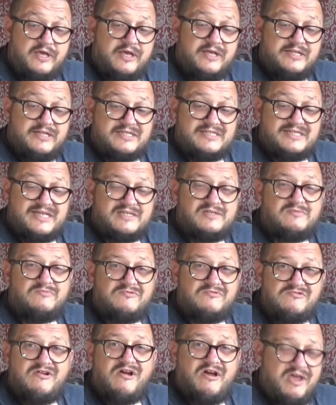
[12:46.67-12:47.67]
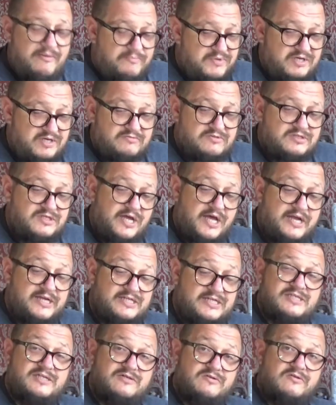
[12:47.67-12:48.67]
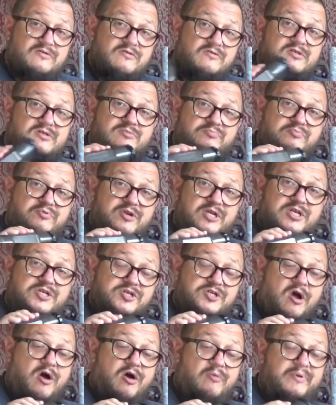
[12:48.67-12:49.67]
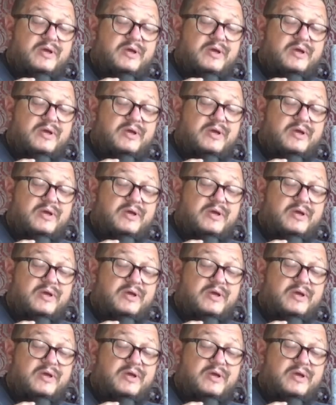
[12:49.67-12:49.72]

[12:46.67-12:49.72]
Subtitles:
This has had some right abuse, and it still looks pretty sharp,